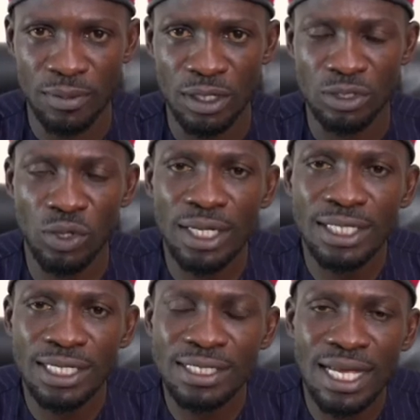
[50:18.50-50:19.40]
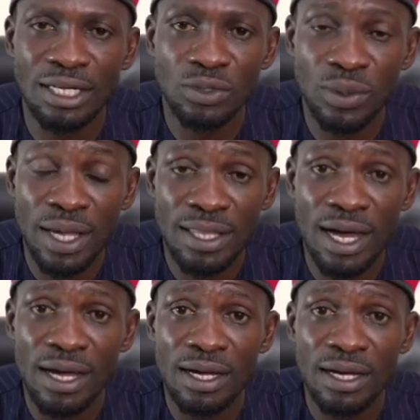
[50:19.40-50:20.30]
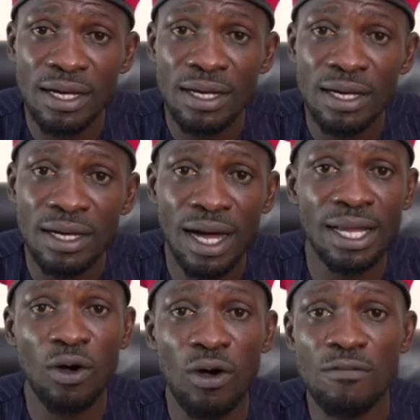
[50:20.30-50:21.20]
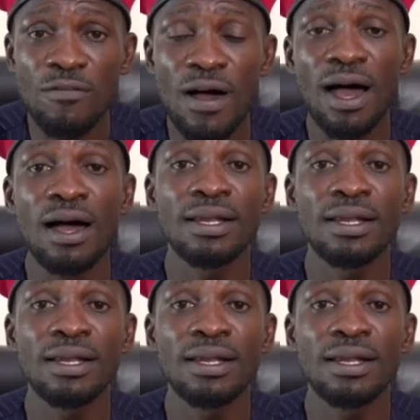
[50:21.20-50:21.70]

So let us stand together and offer